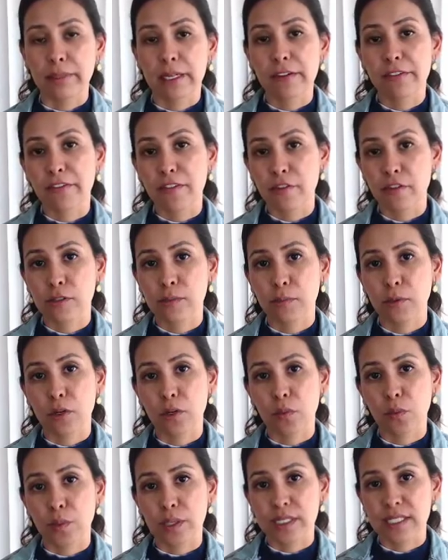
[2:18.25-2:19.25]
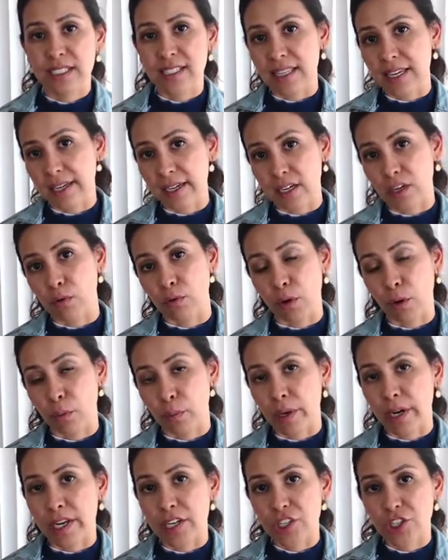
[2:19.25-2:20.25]
My first book was Think and Grow
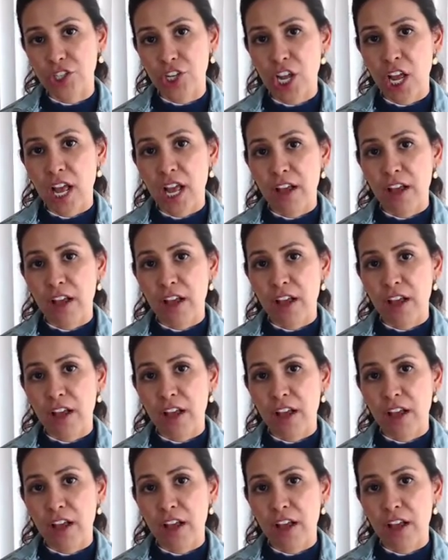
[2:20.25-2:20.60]
Rich